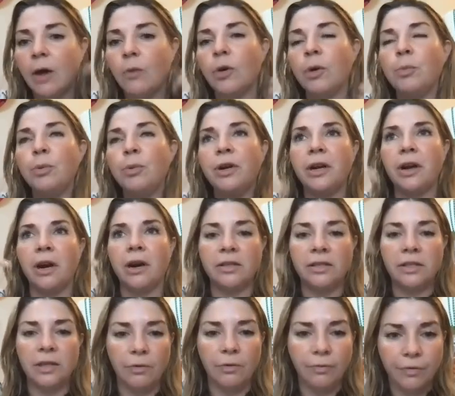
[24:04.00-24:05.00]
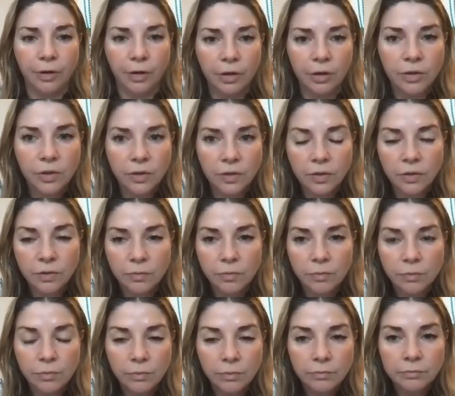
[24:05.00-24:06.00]
how we're putting ourselves 1st
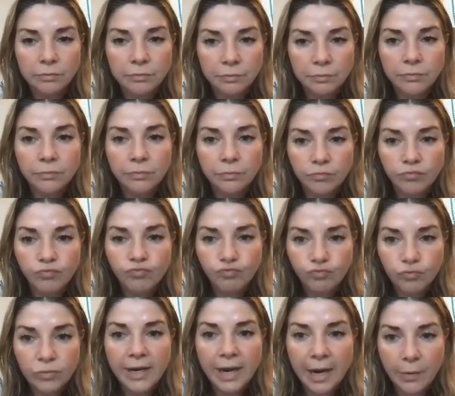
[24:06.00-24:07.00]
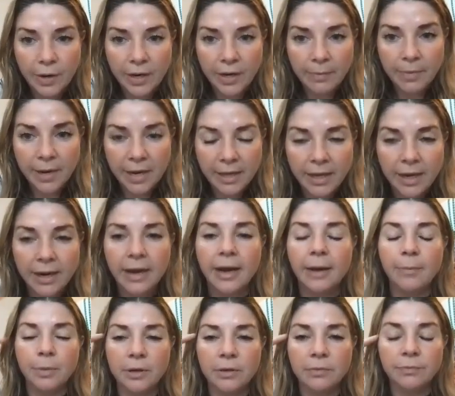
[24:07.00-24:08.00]
mm-hmm. and how we can make that
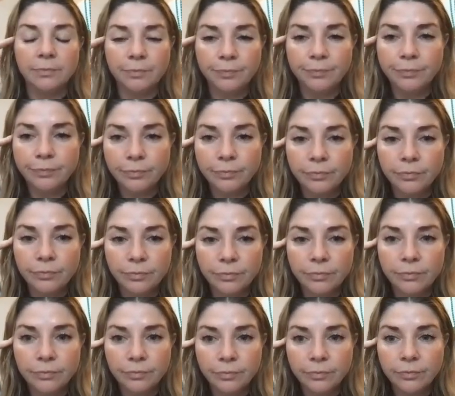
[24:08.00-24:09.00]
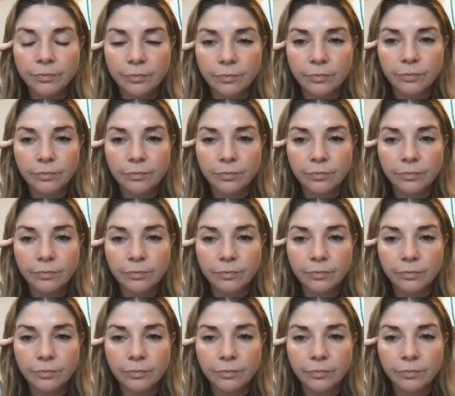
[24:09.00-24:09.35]
happen. And, you know,